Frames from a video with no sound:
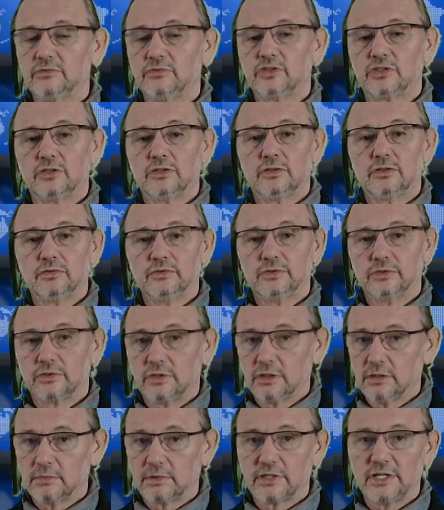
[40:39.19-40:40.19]
through the
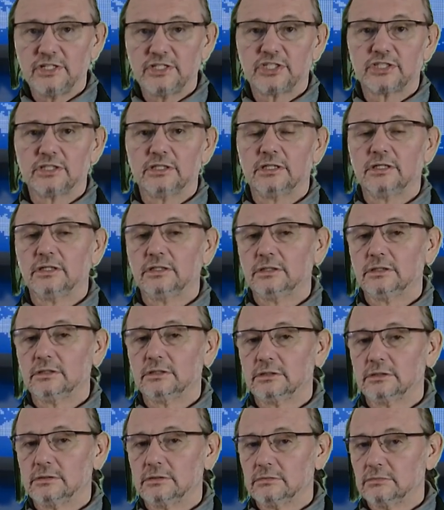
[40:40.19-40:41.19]

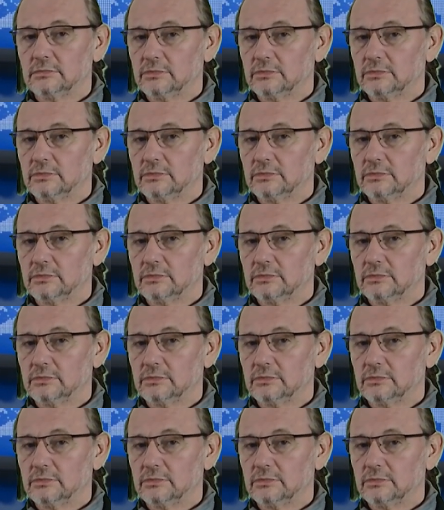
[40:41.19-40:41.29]
collaboration,